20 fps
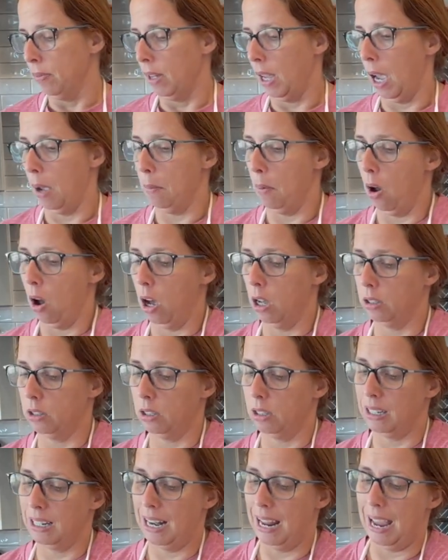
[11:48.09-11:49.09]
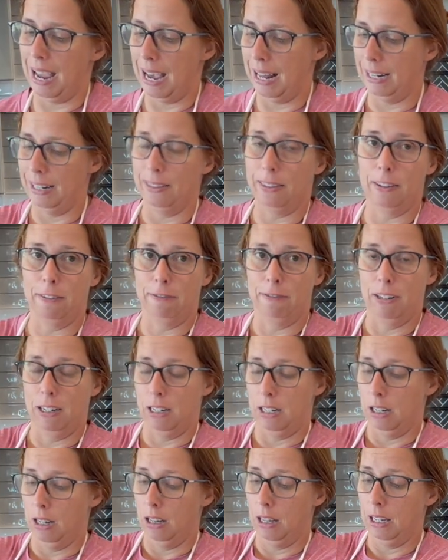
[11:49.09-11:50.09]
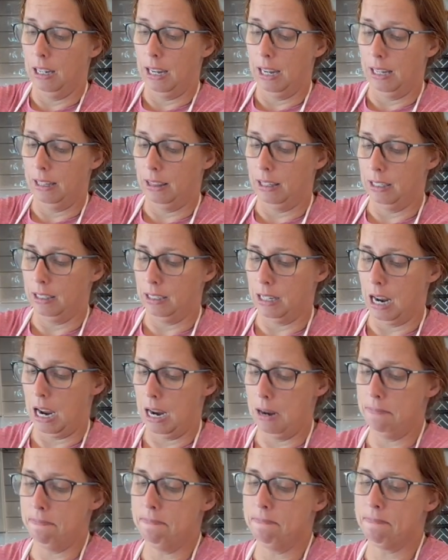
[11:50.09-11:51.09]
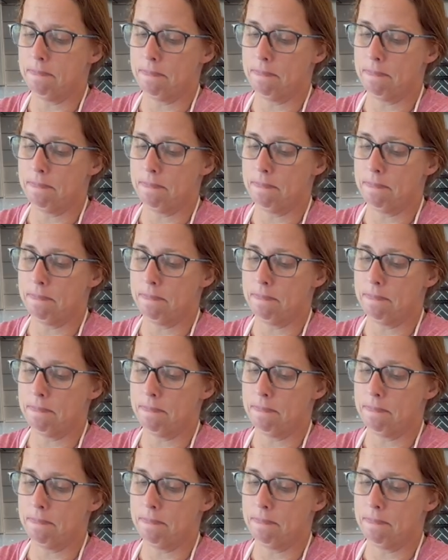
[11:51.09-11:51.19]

I'm also gonna add in the vanilla at this time.